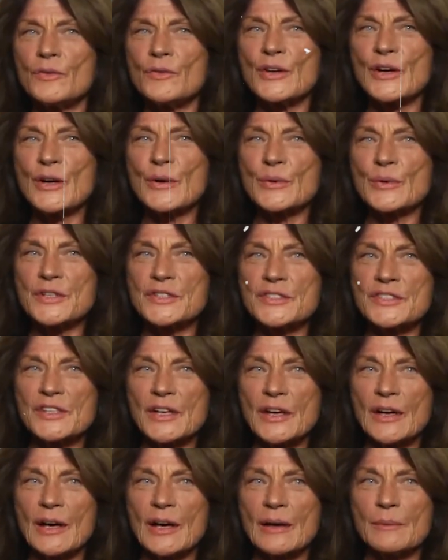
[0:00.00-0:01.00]
There was
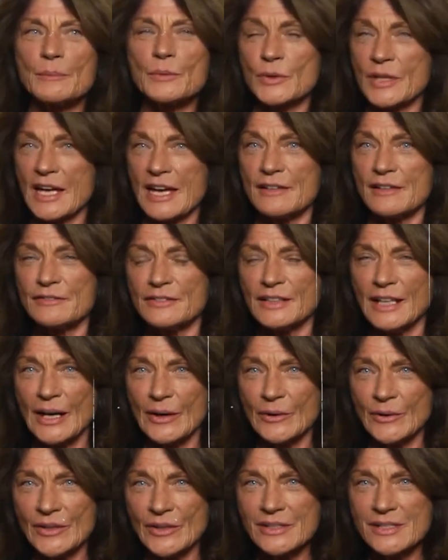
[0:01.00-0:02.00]
a, bouquet of
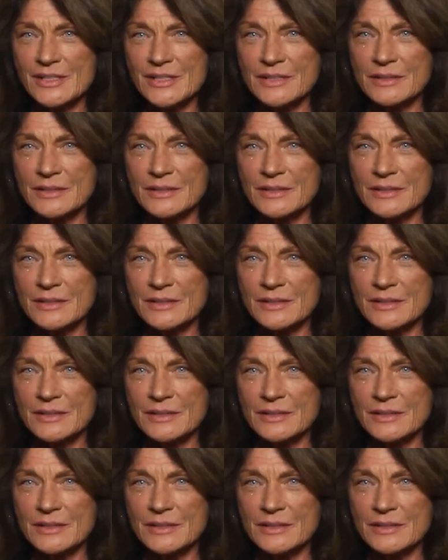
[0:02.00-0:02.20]
flowers,